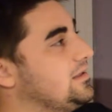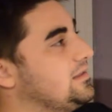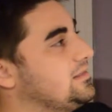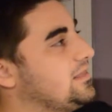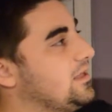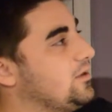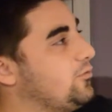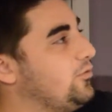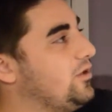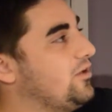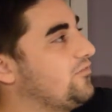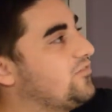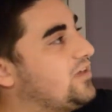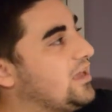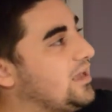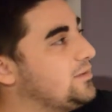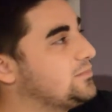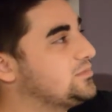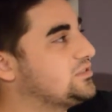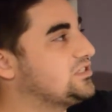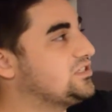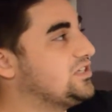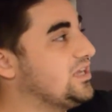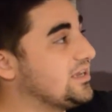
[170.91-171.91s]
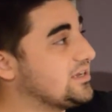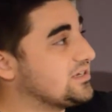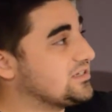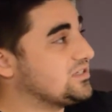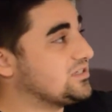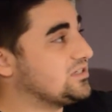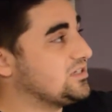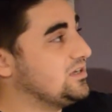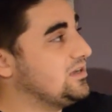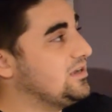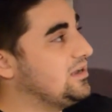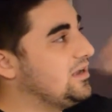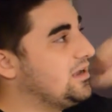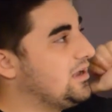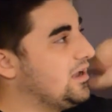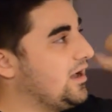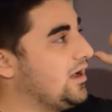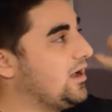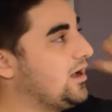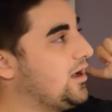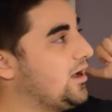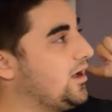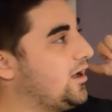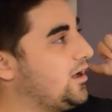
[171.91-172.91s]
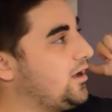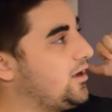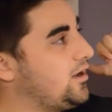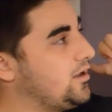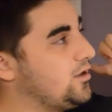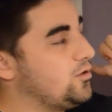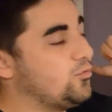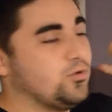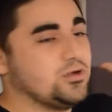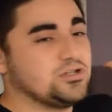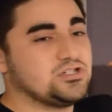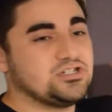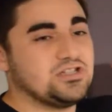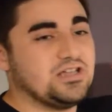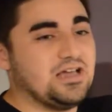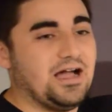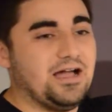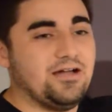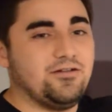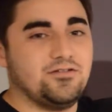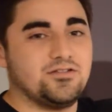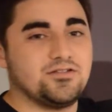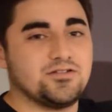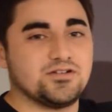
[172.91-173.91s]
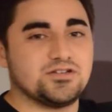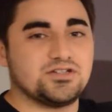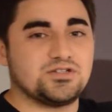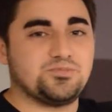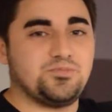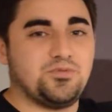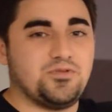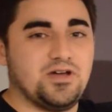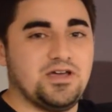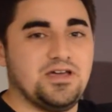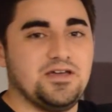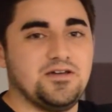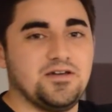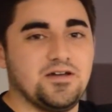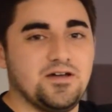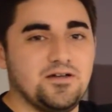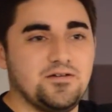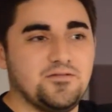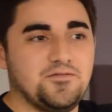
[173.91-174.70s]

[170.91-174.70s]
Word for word: Then we have game 6. In which the Islanders play